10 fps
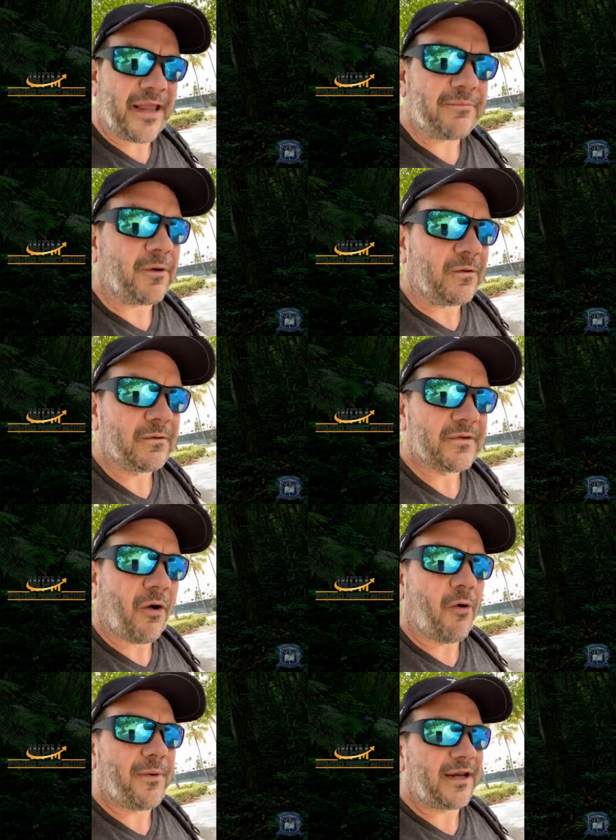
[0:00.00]
able to
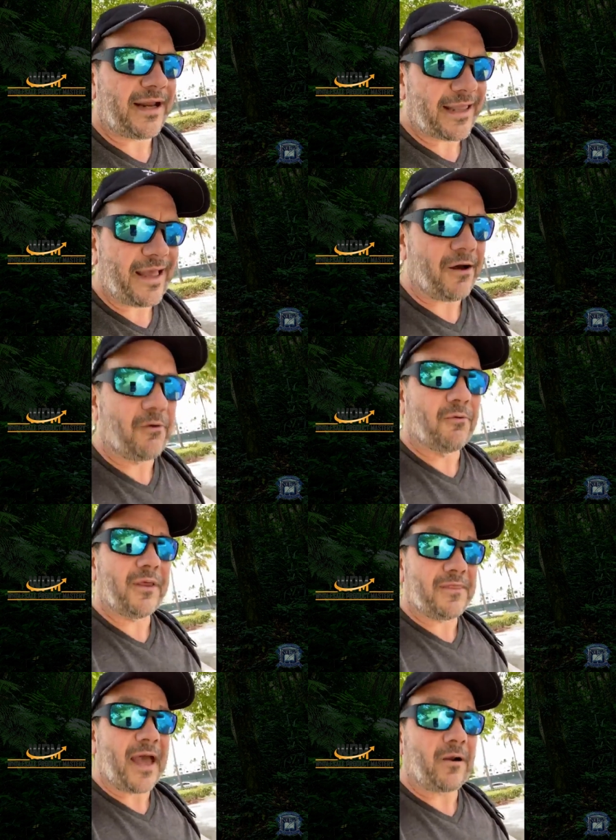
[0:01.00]
open an account
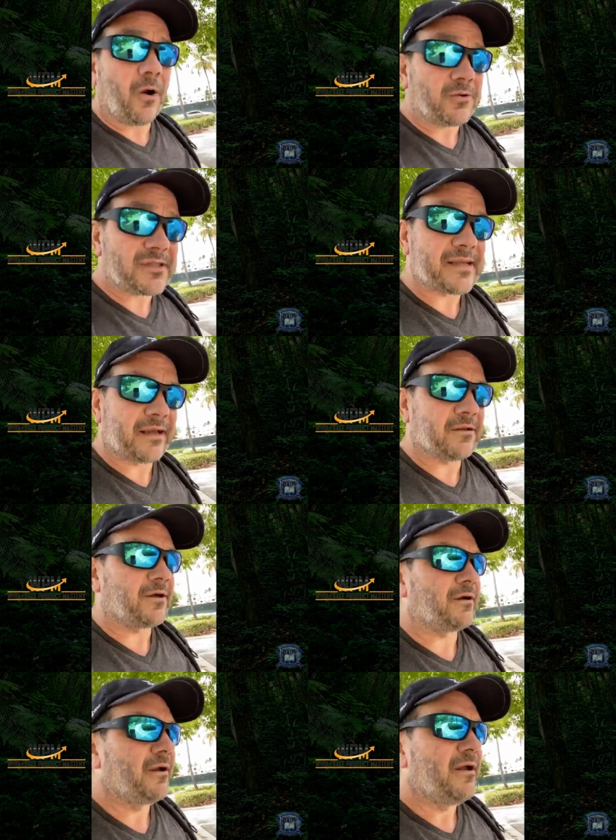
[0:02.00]
with that
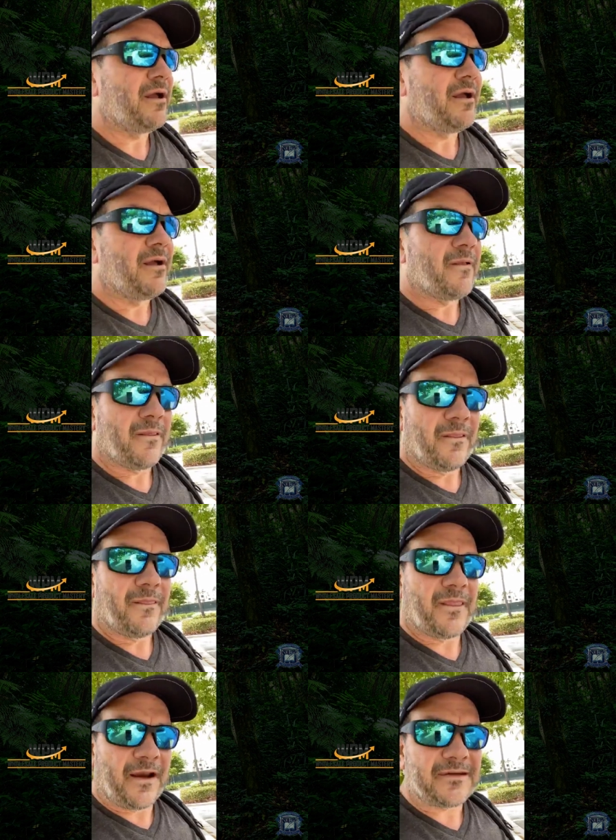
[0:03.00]
wholesaler,
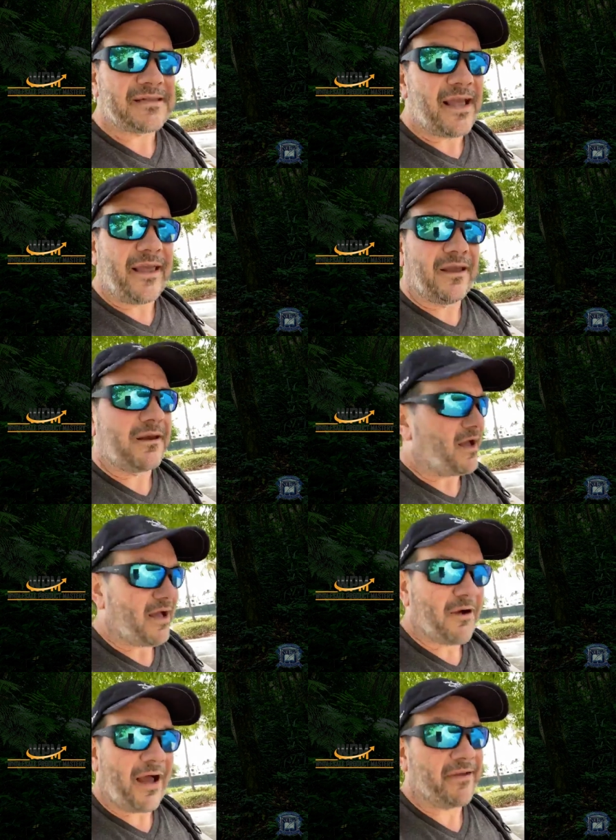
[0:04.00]
they are
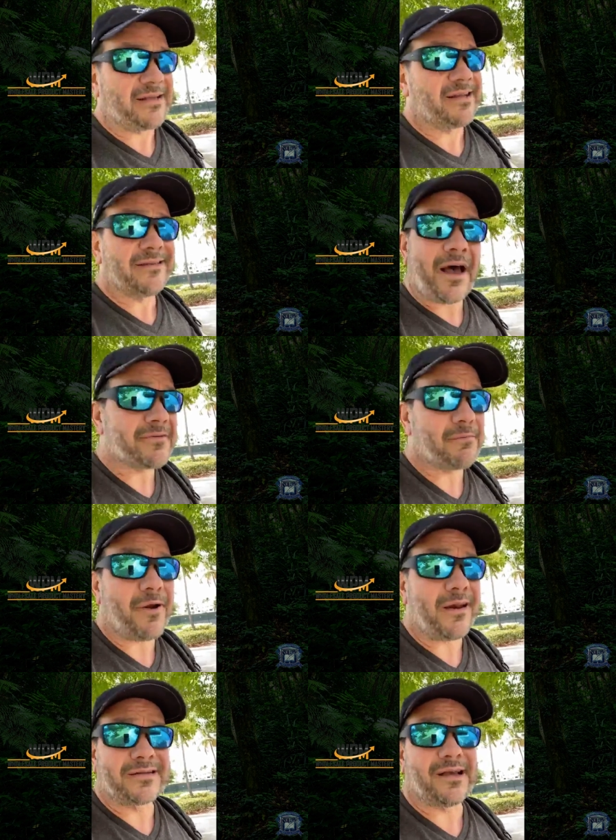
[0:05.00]
saying, I've got 6,000
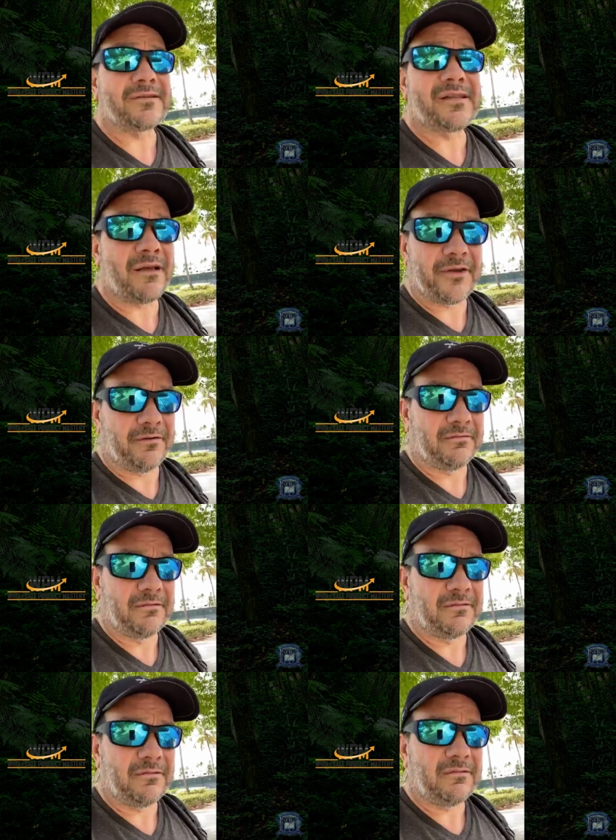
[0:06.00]
products, I'll sell you.
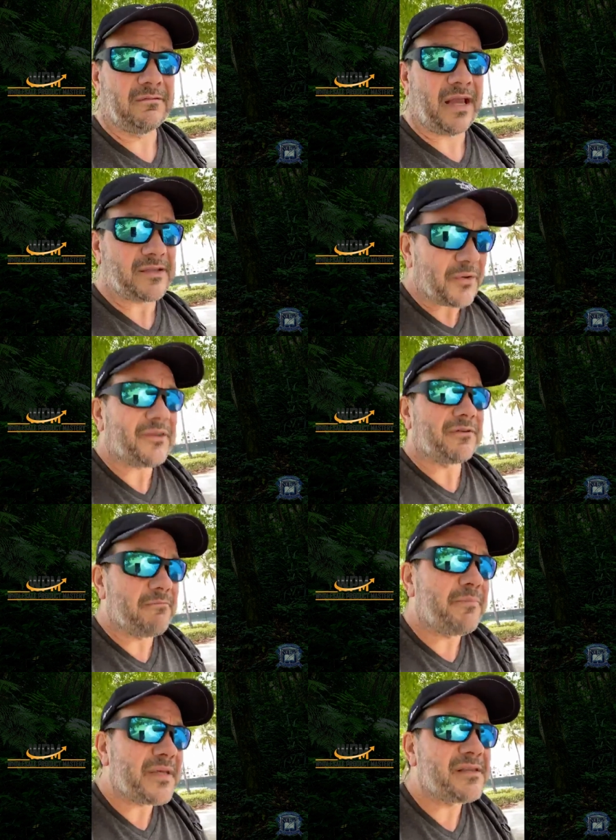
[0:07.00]
That's what they're in
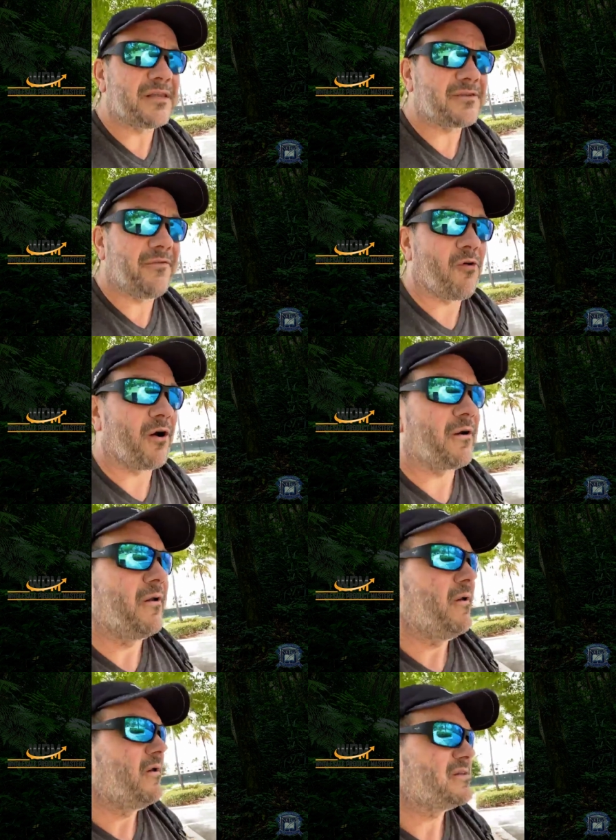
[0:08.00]
business for.
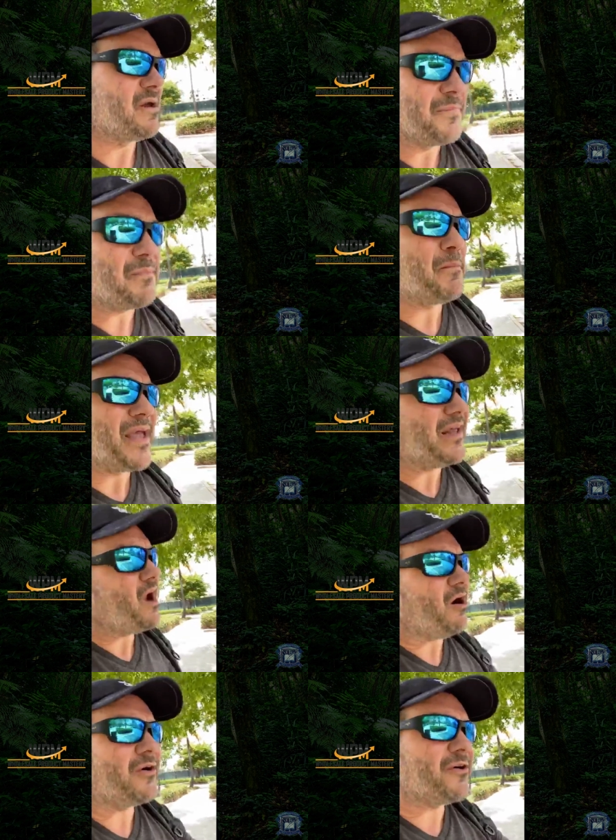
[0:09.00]
Some people make it
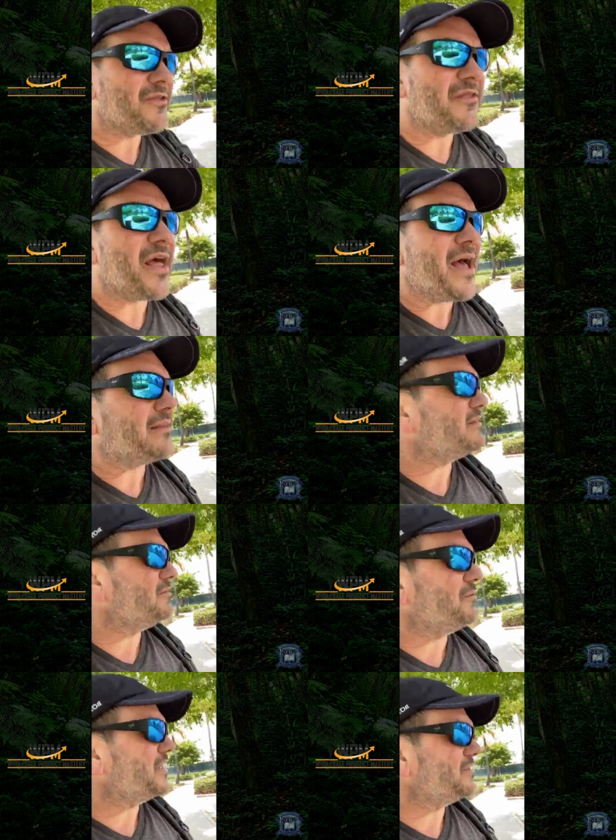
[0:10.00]
harder than that,
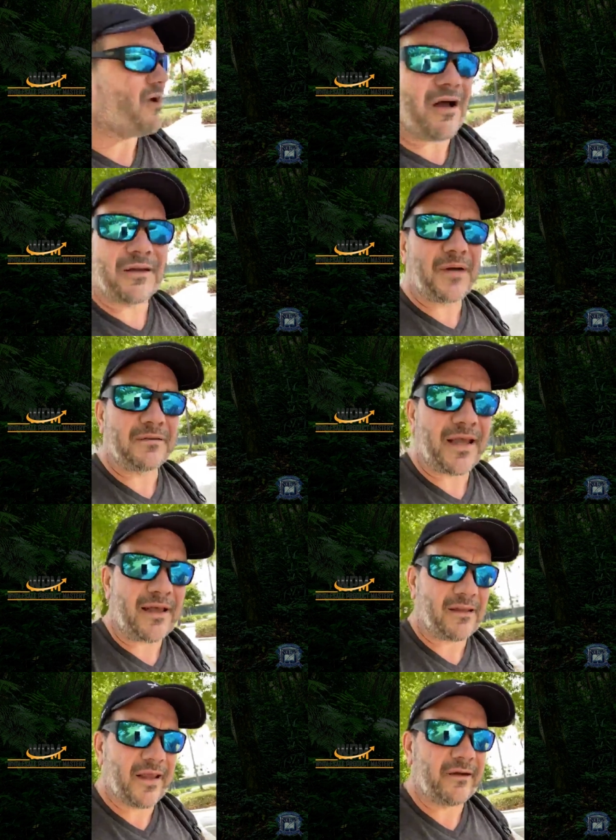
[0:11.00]
and we can talk about
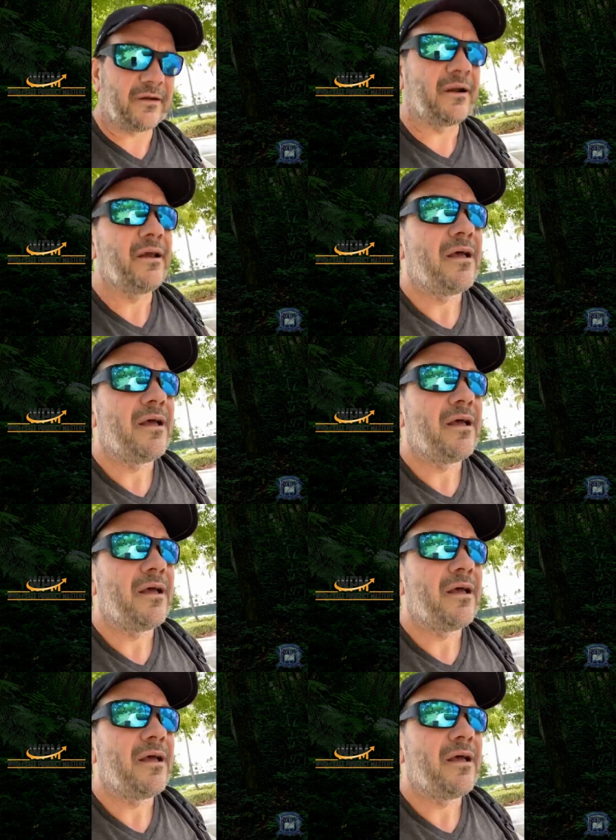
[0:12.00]
that later.